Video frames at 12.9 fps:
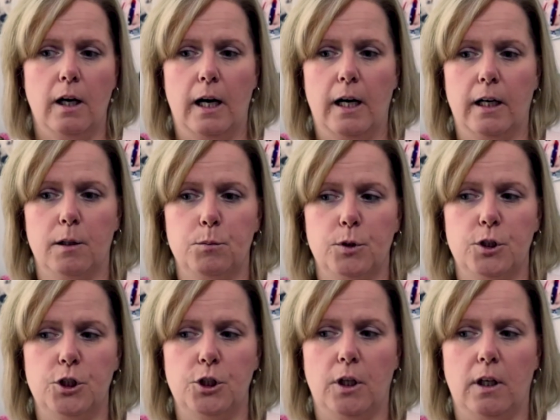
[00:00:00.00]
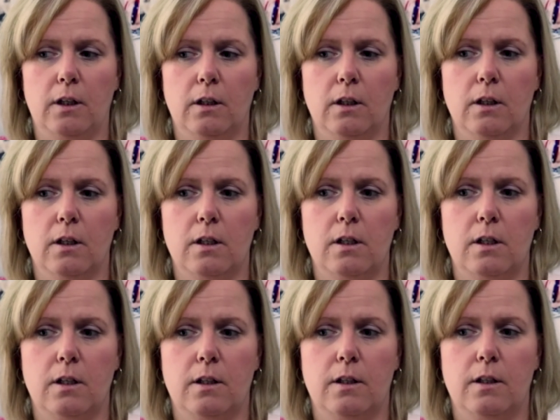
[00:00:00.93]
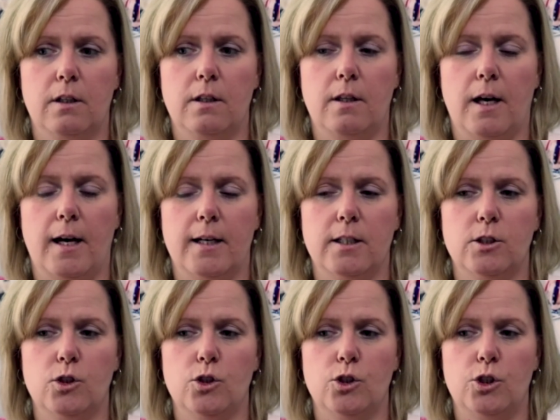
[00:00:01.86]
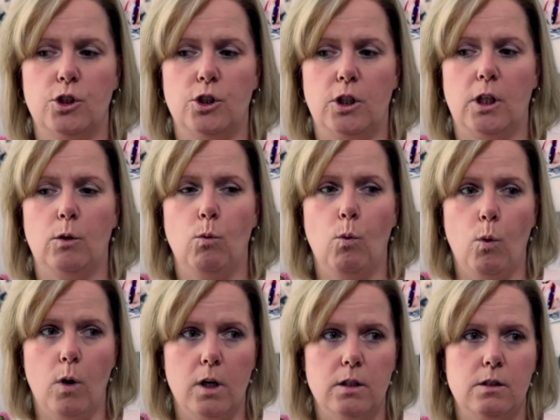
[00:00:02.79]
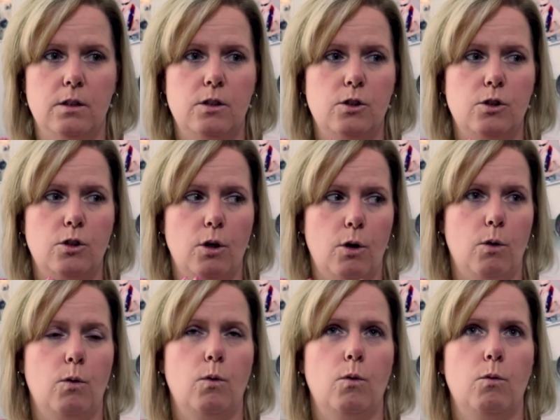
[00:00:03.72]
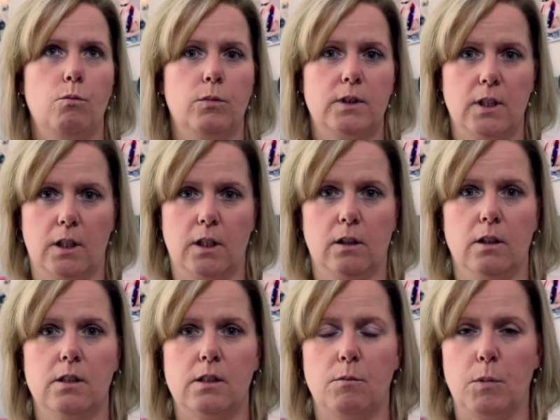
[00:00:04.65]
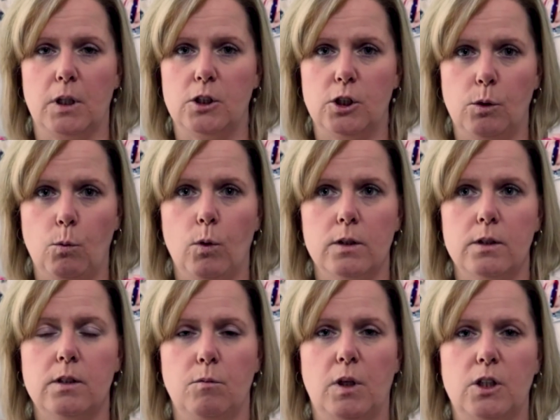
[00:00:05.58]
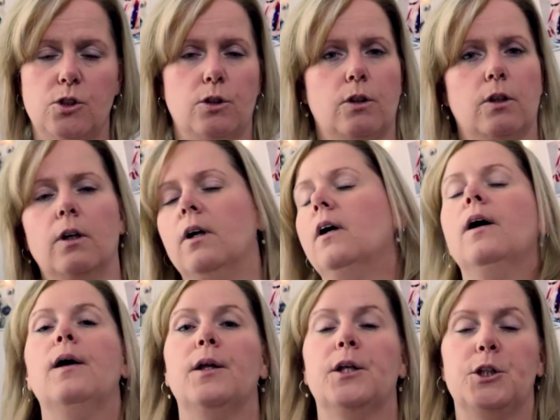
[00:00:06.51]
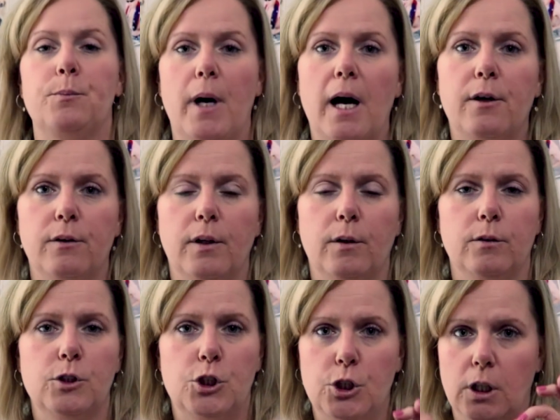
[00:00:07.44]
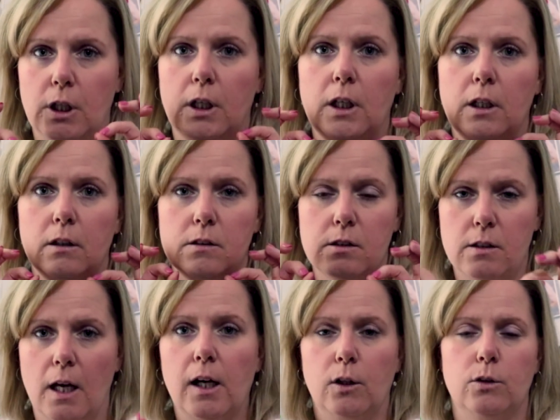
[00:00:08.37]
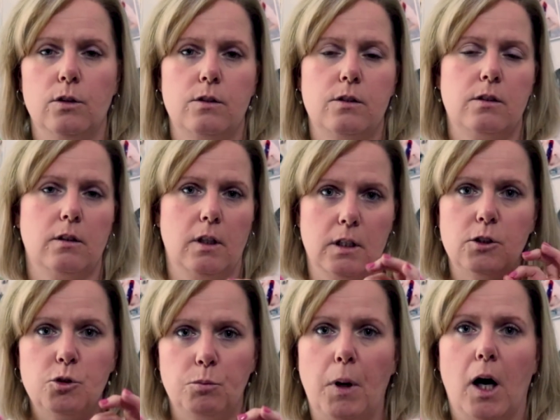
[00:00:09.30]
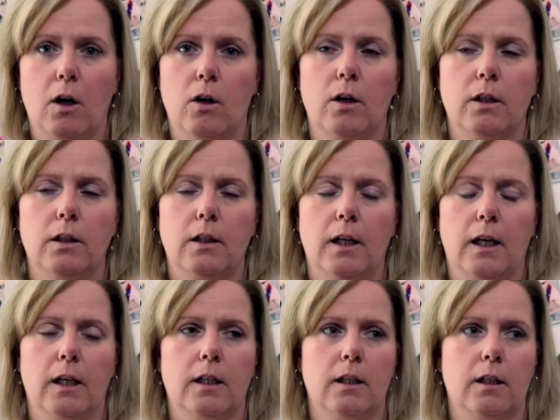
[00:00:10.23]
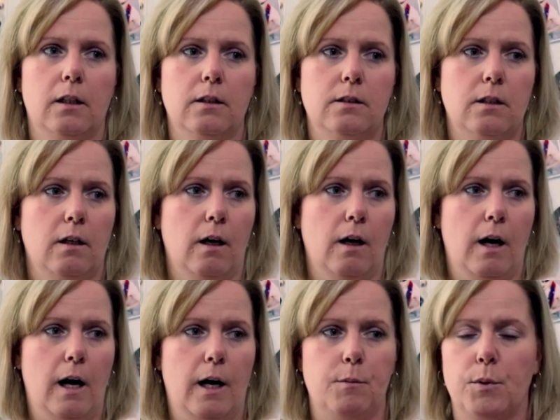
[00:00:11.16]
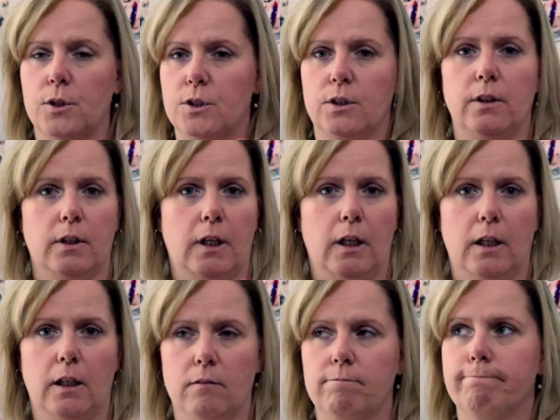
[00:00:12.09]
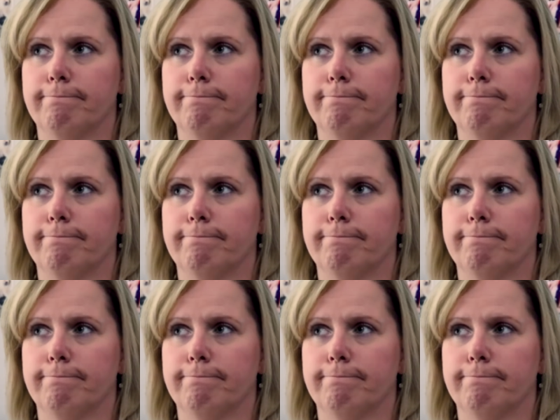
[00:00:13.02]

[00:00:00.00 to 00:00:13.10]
I appreciate that she was so meticulous. I mean, she wants to make sure that the pattern that she sells is spot on, and I personally,